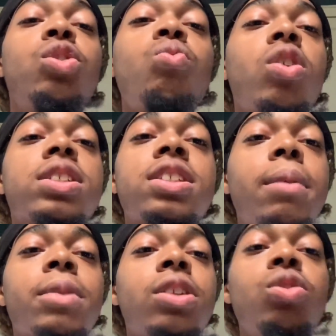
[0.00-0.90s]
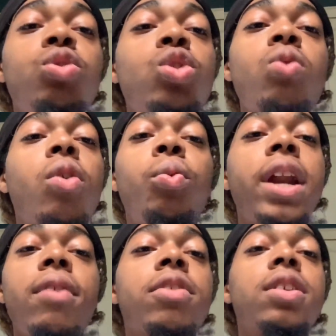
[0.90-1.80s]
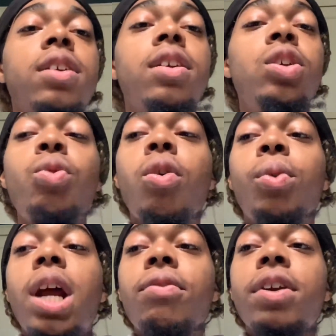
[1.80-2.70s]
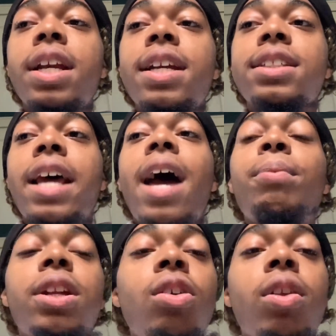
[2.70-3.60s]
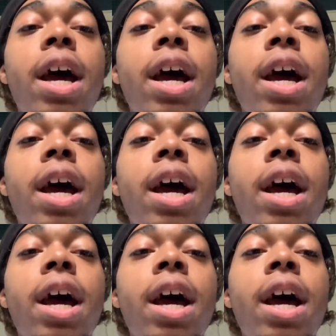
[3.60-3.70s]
You want something new. You want whatever. You want whatever it is to happen in your